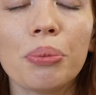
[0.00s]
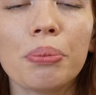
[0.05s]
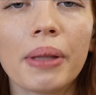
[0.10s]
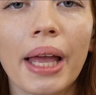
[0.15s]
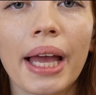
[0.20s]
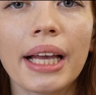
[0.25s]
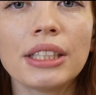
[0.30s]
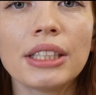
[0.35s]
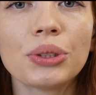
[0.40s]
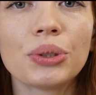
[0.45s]

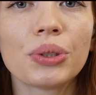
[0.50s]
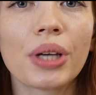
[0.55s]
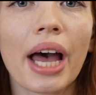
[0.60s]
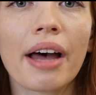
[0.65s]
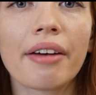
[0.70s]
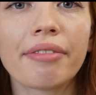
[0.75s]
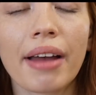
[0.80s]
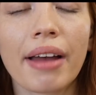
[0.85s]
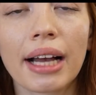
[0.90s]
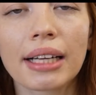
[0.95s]
blessed to
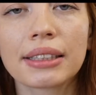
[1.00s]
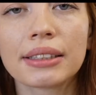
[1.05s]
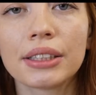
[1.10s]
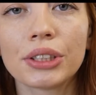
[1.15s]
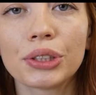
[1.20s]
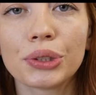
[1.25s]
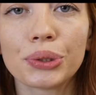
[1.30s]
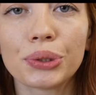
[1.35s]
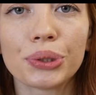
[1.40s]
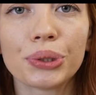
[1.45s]
have
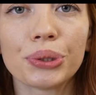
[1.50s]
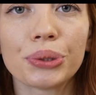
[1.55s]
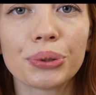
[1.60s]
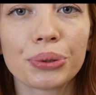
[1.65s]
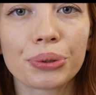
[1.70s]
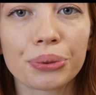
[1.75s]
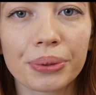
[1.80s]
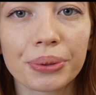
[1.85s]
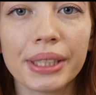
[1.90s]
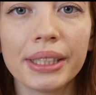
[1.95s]
access to
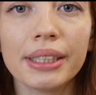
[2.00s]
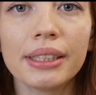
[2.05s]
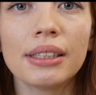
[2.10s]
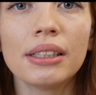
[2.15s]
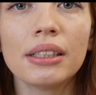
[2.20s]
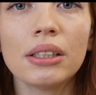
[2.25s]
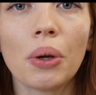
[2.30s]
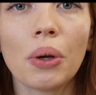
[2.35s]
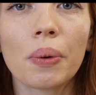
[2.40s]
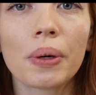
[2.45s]

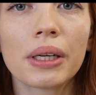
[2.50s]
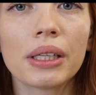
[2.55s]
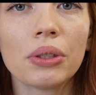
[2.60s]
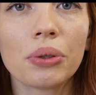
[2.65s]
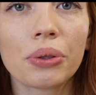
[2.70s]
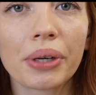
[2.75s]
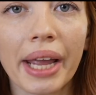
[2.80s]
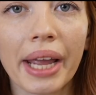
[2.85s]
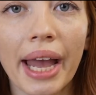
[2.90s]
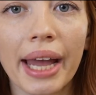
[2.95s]
real local
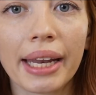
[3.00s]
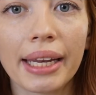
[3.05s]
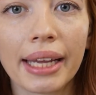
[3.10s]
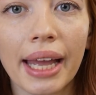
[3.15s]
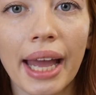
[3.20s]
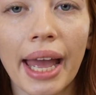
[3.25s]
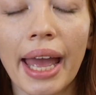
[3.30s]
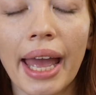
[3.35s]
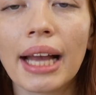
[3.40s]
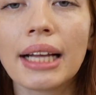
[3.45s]

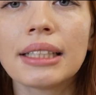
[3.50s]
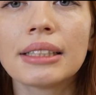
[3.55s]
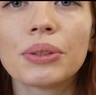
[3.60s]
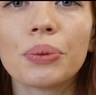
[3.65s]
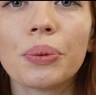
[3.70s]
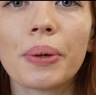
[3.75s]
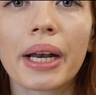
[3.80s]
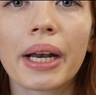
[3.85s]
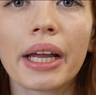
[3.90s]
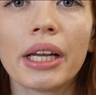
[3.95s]
organic eggs
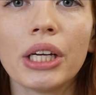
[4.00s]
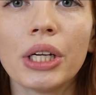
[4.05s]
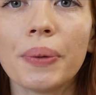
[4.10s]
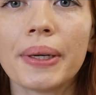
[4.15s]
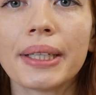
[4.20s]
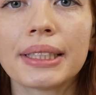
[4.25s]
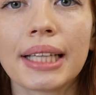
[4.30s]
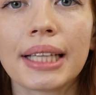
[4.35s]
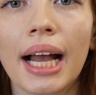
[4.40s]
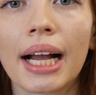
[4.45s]
where I know
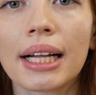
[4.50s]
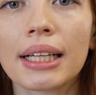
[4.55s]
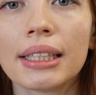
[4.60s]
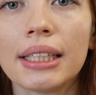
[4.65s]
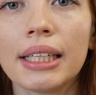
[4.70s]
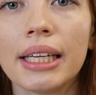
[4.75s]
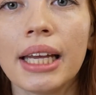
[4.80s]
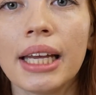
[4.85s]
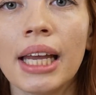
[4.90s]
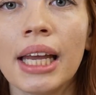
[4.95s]

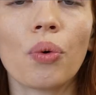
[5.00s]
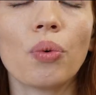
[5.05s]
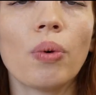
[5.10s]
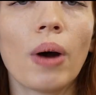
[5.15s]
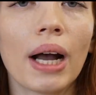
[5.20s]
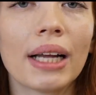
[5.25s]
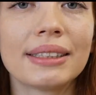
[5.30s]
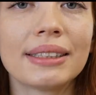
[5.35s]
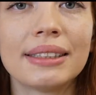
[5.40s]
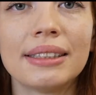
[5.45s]
exactly
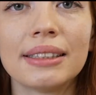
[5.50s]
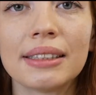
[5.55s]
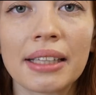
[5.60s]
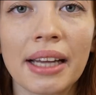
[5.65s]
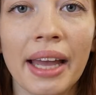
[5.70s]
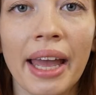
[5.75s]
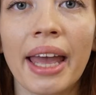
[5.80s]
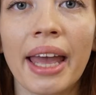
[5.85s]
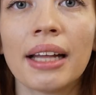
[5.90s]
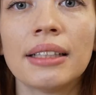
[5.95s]
what the
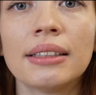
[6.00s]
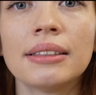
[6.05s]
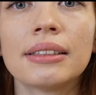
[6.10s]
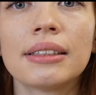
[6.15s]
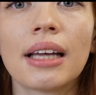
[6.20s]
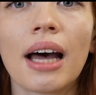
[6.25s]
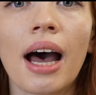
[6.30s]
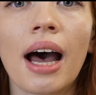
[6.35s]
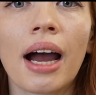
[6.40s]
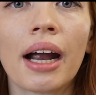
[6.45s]
hens
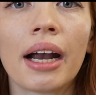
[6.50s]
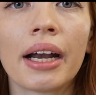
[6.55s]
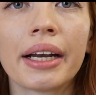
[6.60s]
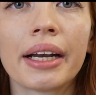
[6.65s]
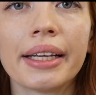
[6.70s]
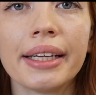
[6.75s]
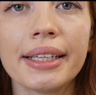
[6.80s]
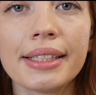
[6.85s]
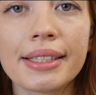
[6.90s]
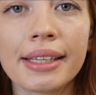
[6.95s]
are
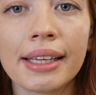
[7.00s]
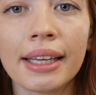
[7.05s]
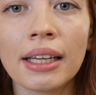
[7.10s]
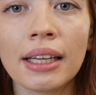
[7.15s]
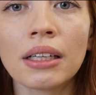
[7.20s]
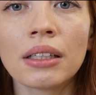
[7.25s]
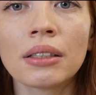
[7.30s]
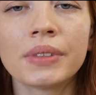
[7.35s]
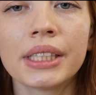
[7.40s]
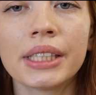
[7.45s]

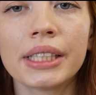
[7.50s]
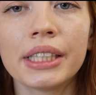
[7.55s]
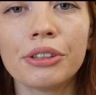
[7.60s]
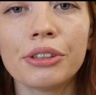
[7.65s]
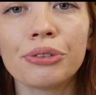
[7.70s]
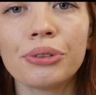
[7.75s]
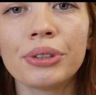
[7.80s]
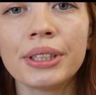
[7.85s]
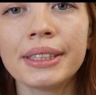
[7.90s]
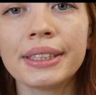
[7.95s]
eating. The
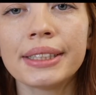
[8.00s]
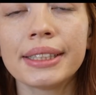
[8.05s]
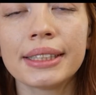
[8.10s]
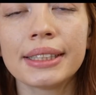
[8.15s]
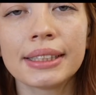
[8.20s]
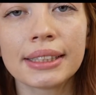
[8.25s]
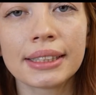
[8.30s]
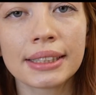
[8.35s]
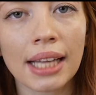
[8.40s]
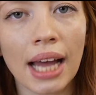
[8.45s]
difference
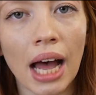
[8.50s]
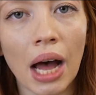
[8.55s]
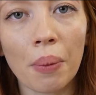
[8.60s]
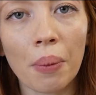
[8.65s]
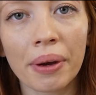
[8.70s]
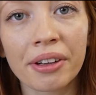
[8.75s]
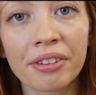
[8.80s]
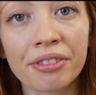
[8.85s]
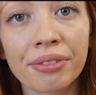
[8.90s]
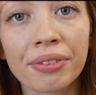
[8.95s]
in how
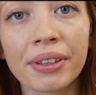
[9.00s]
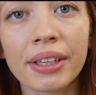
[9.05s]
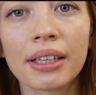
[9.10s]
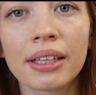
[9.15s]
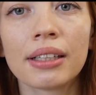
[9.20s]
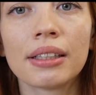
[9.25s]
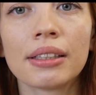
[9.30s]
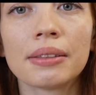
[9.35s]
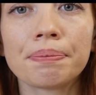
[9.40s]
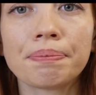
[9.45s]
I
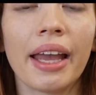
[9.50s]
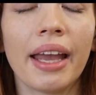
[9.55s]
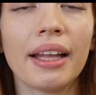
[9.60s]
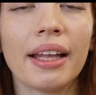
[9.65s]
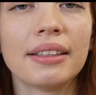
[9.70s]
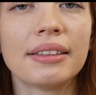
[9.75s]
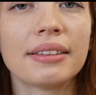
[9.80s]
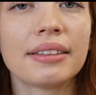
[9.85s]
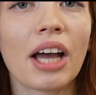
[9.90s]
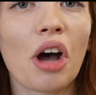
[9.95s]
feel
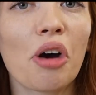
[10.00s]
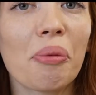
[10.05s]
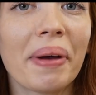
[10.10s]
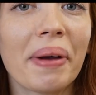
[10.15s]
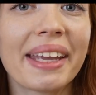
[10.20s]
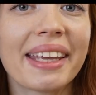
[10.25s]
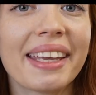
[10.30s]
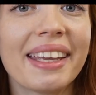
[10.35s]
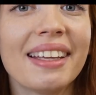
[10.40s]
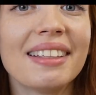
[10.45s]
and how
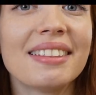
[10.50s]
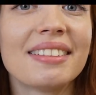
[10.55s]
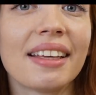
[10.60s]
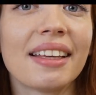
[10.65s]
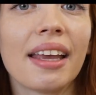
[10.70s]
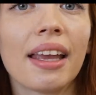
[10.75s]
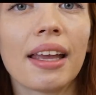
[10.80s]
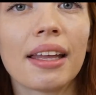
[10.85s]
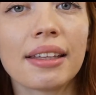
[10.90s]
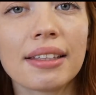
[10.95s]
my kids
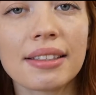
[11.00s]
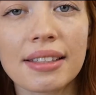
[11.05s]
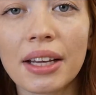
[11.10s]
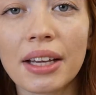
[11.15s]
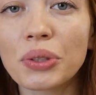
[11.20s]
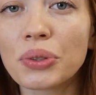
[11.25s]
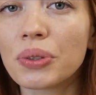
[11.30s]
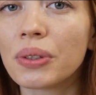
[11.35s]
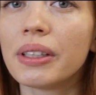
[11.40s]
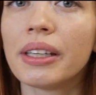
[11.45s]
eat is
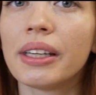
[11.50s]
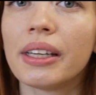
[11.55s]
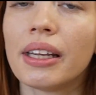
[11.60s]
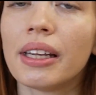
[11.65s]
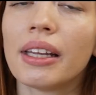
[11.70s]
actually